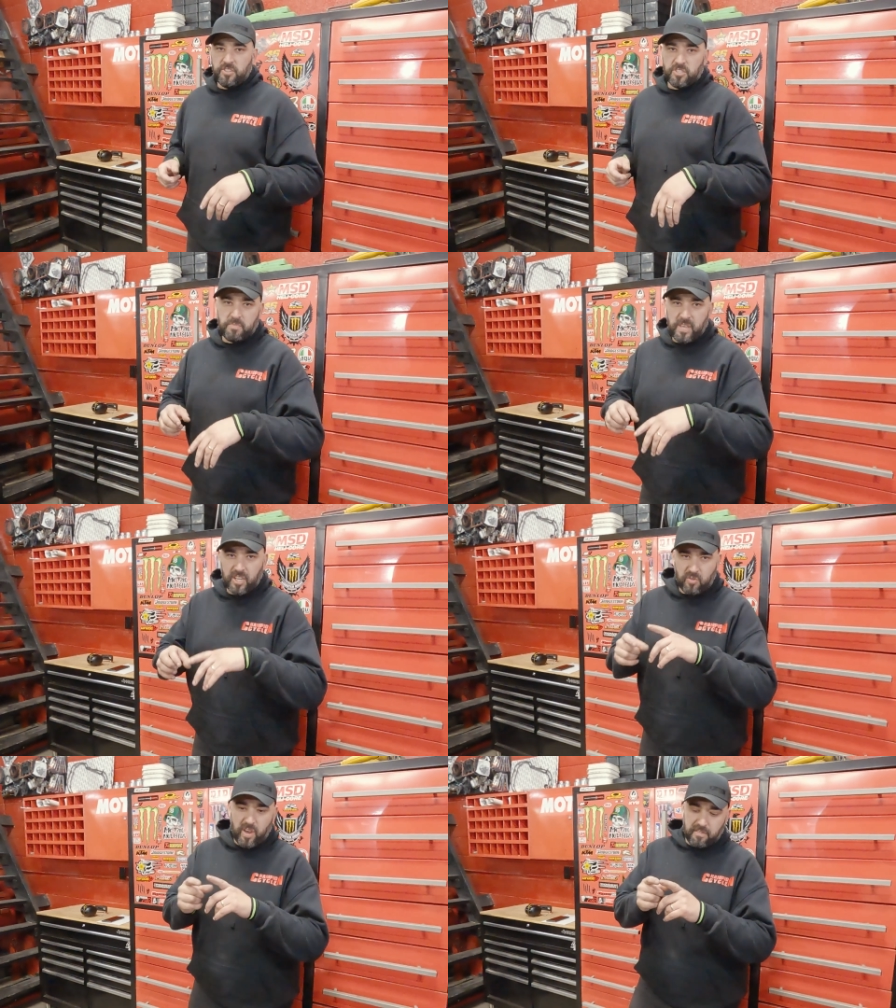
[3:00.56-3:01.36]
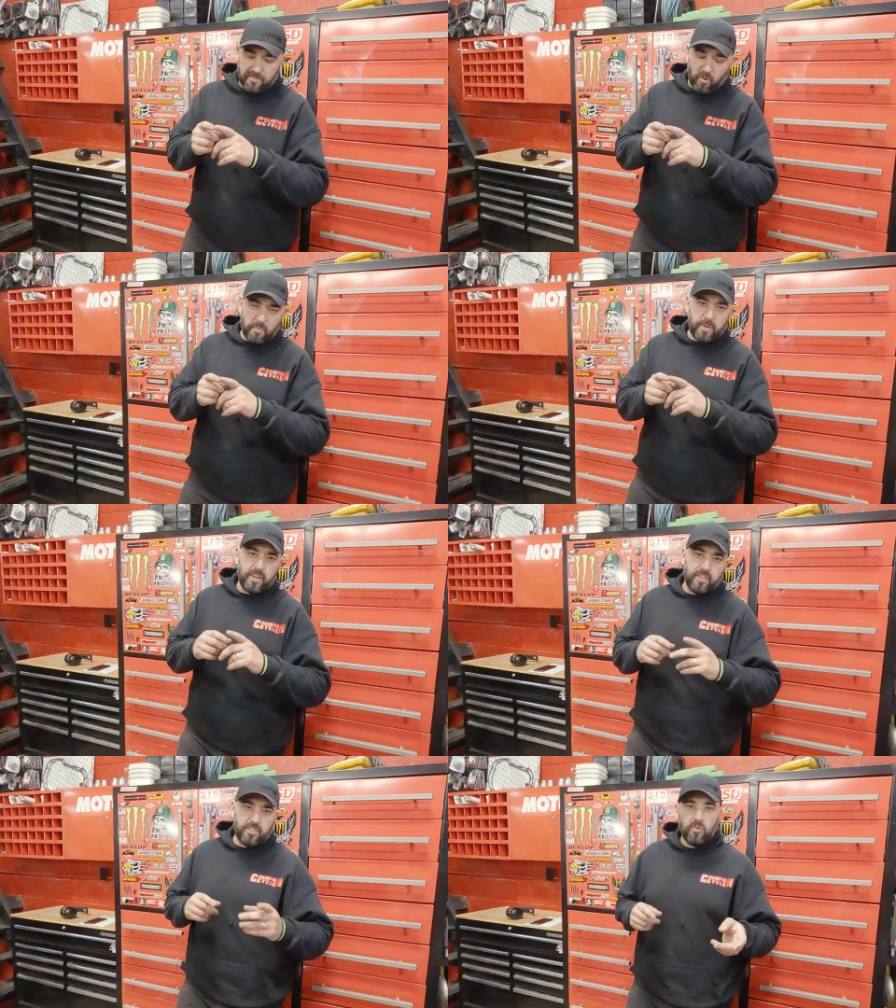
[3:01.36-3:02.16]
there used to be a gray
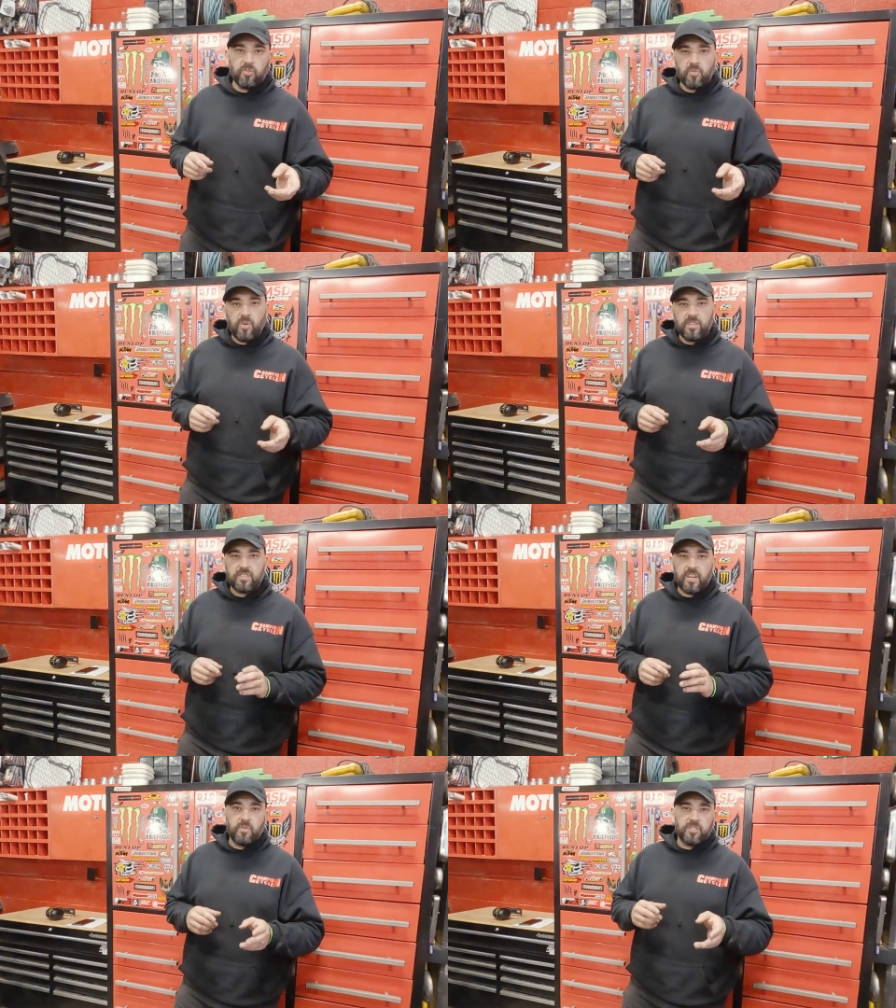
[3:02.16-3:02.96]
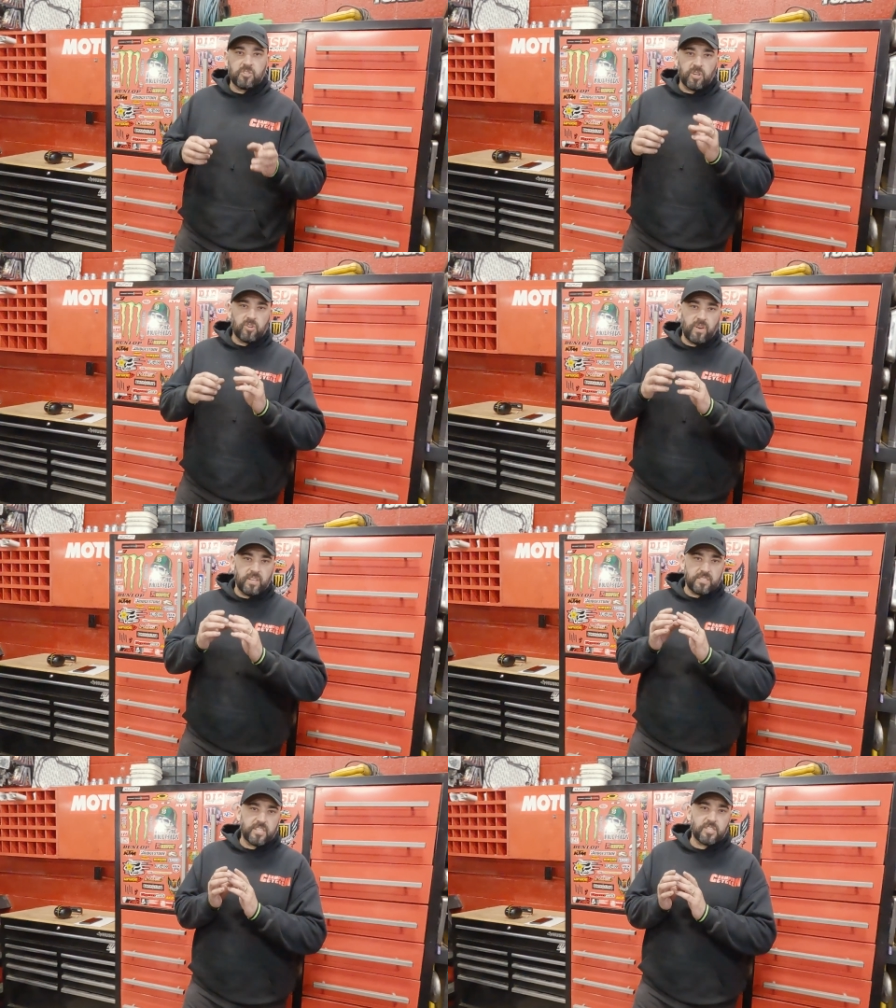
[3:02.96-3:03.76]
4-pin on the older ones, then it went to a
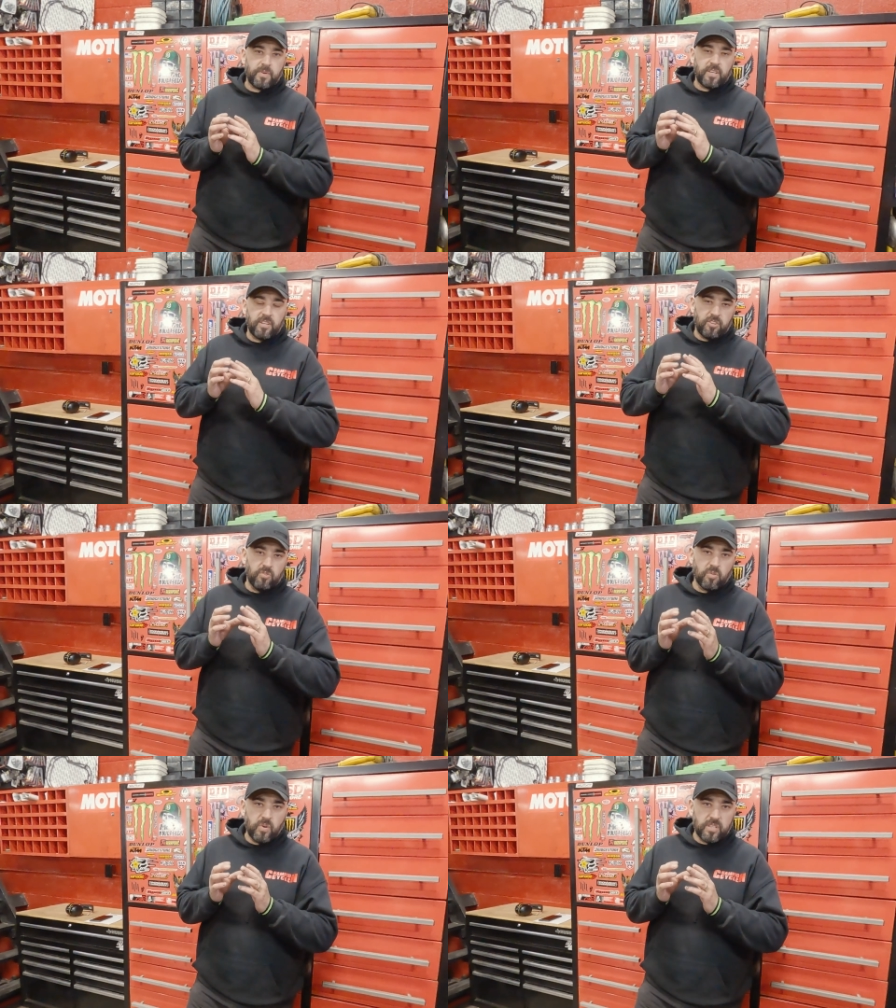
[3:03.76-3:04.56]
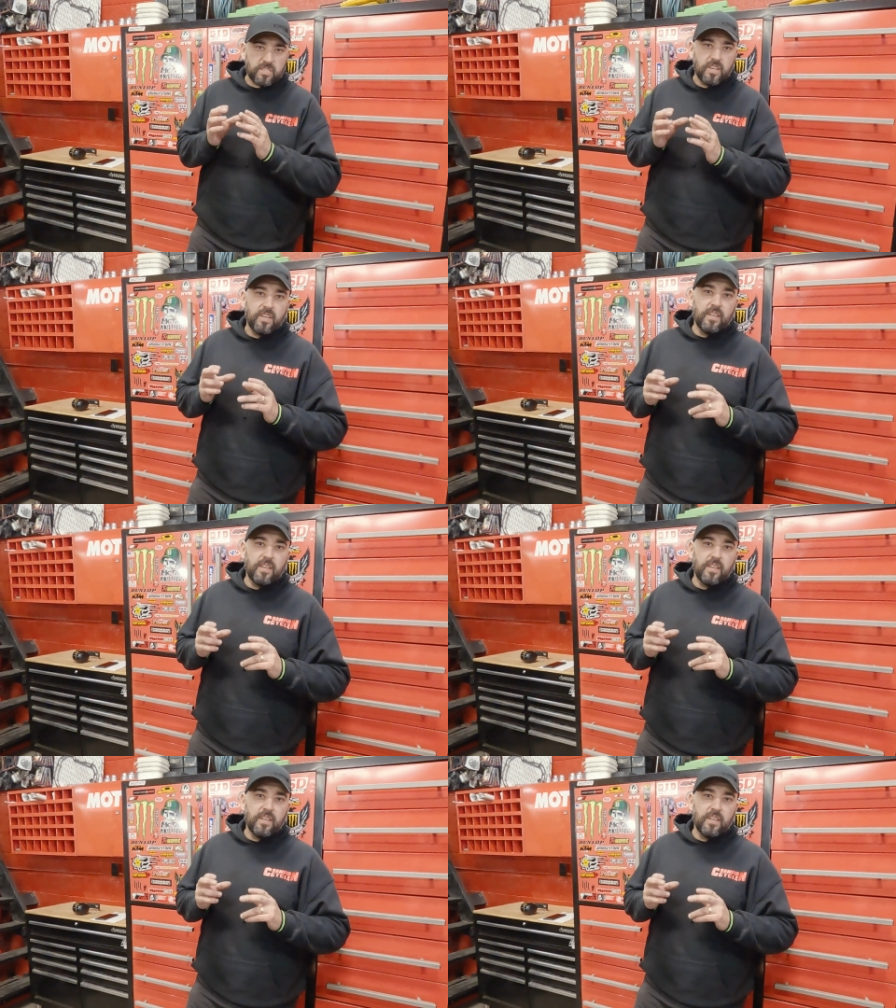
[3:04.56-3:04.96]
gray 6-pin on the newer ones.